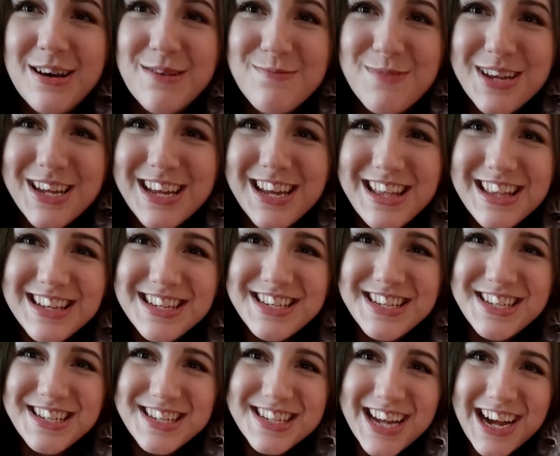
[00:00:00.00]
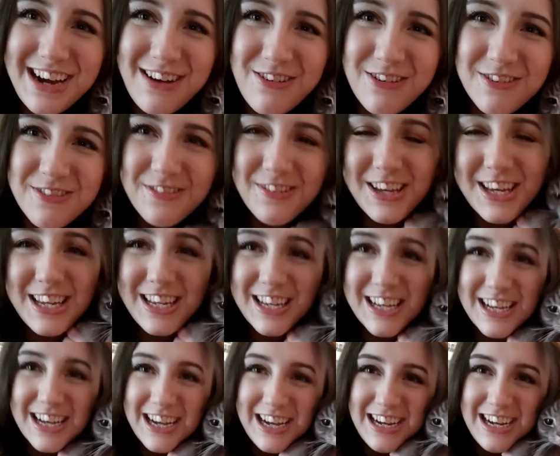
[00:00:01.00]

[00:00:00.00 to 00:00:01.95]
But yeah, this is Alfie.